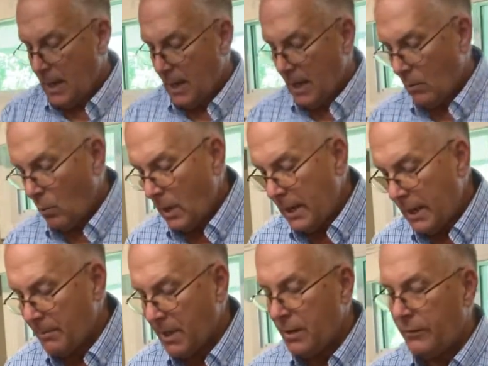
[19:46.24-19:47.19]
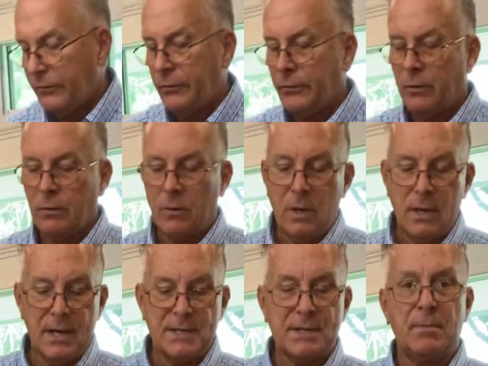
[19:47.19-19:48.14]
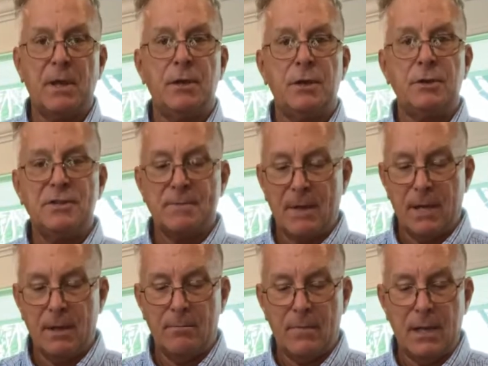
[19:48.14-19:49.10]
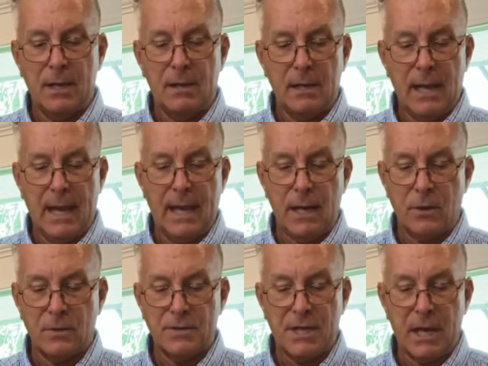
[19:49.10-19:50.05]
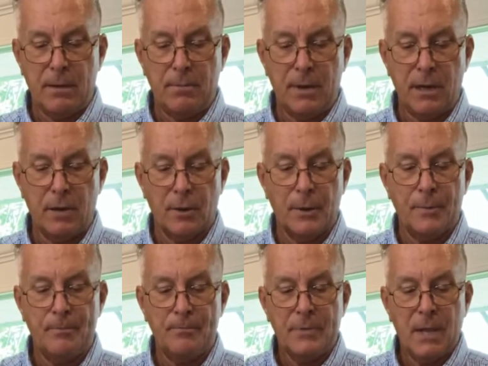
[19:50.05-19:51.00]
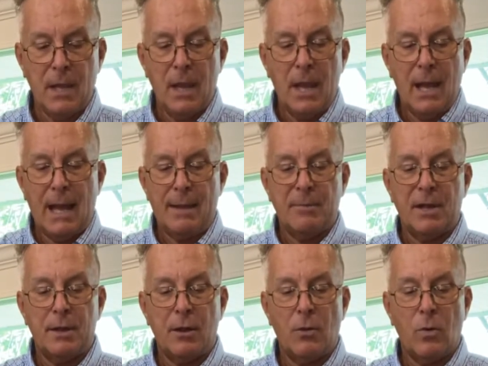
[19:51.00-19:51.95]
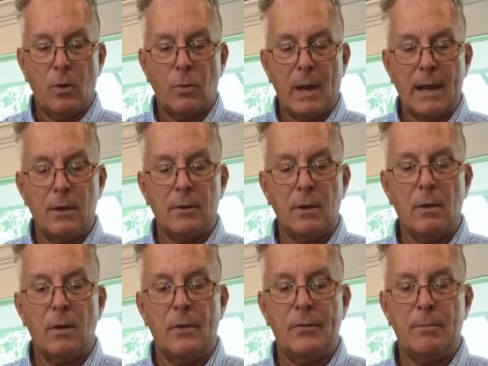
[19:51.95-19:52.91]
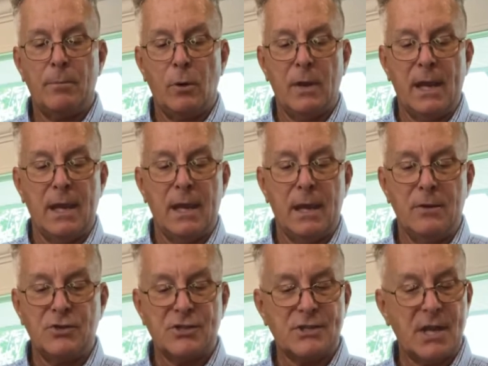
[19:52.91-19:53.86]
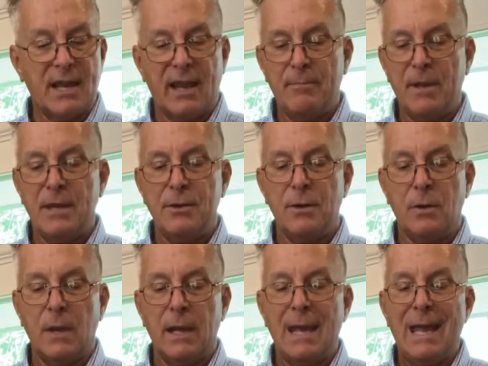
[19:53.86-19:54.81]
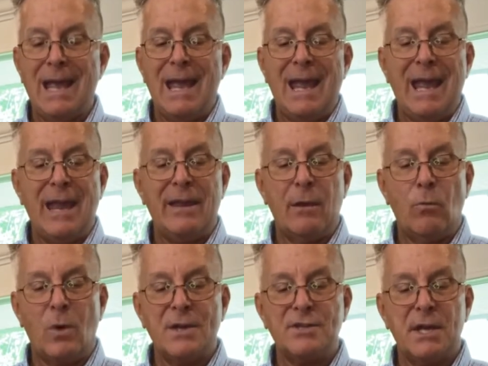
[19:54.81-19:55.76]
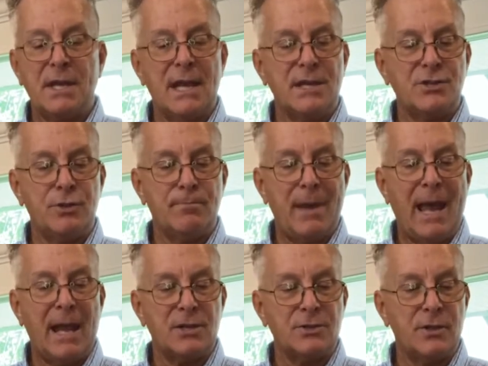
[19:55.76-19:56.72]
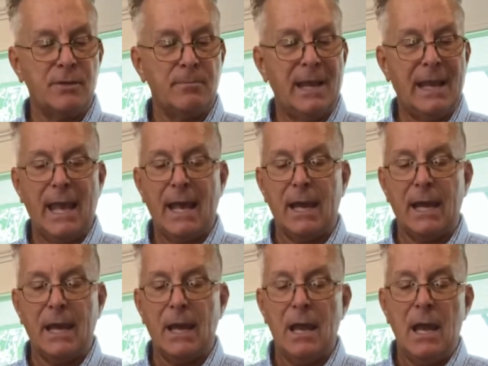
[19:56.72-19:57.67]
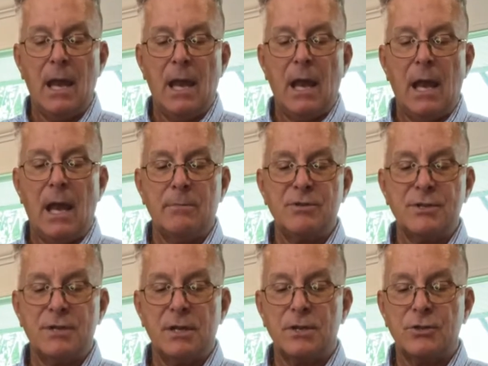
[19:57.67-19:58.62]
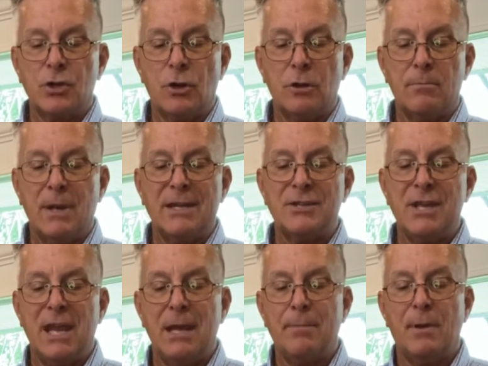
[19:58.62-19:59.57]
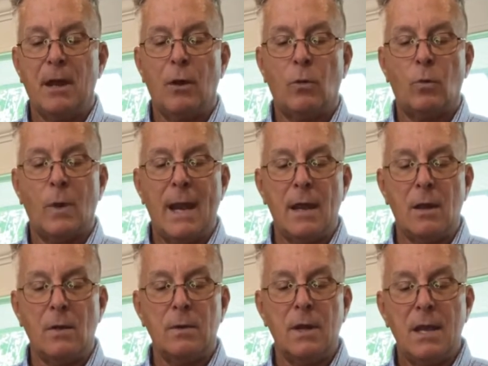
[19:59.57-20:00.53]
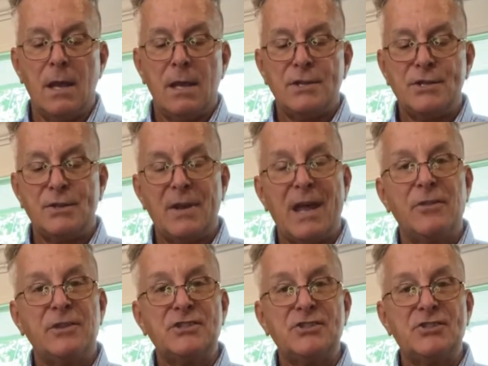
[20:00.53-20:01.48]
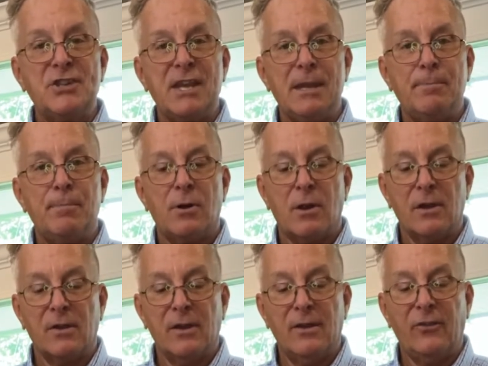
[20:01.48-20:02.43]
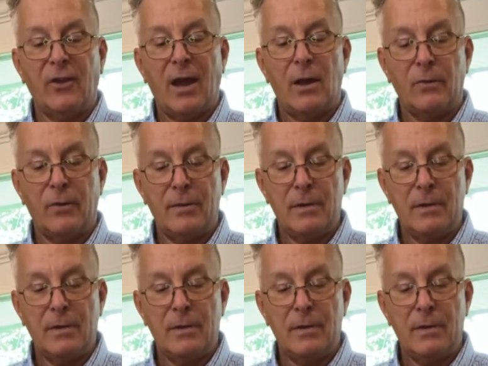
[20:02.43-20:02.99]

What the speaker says: And what I'm going to do is I'm going to use my anchor tape here. I'm going to go around the bouquet just like I've been doing, and then once I get back to the beginning, I'm just going to turn my tape around so now the sticky part is out.